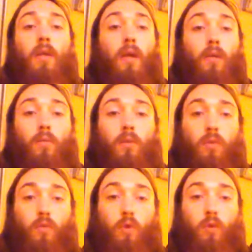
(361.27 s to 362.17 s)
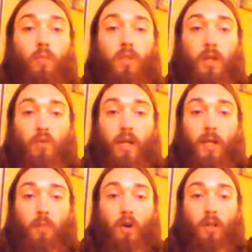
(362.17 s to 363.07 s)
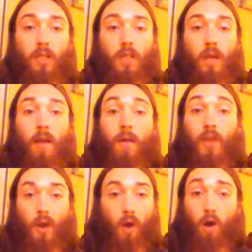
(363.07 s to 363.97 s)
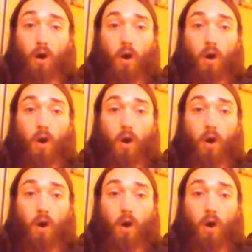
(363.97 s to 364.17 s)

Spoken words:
and groups and raiding parties that are